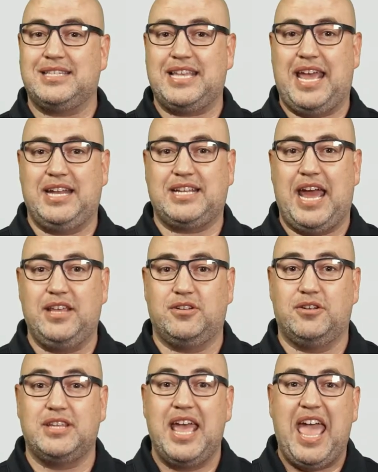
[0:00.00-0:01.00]

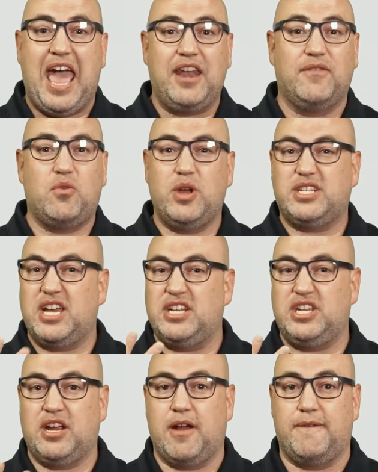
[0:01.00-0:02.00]
sanitizers, and avoid
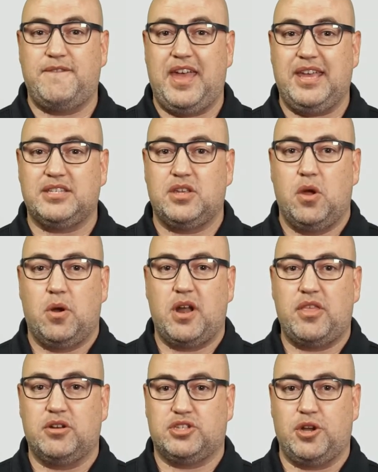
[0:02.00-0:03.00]
touching our face or
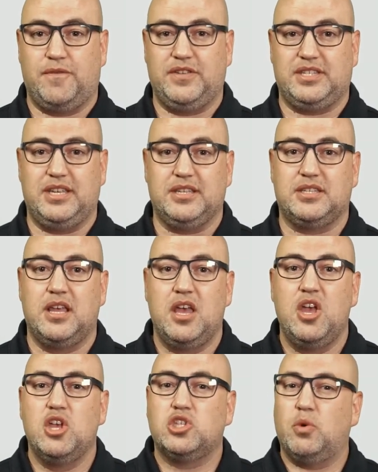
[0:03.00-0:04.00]
other surfaces.
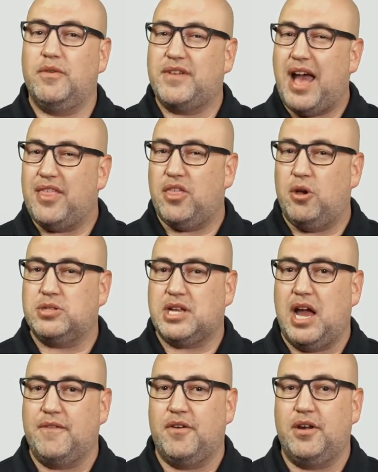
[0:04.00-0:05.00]
So we've got those
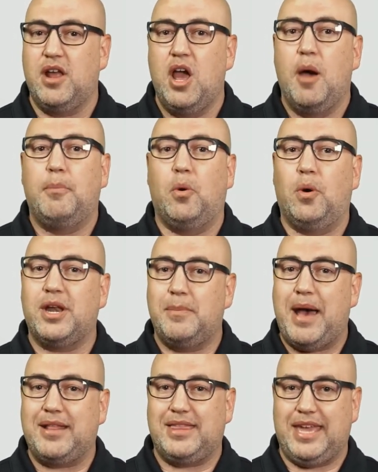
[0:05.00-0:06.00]
covered, but what
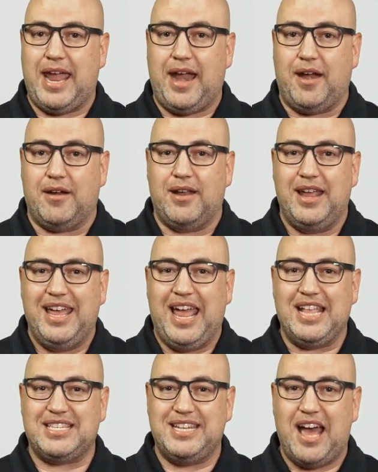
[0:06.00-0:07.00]
about the air?
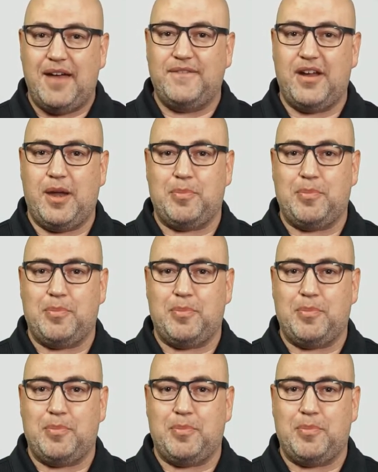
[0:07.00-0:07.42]
It's not very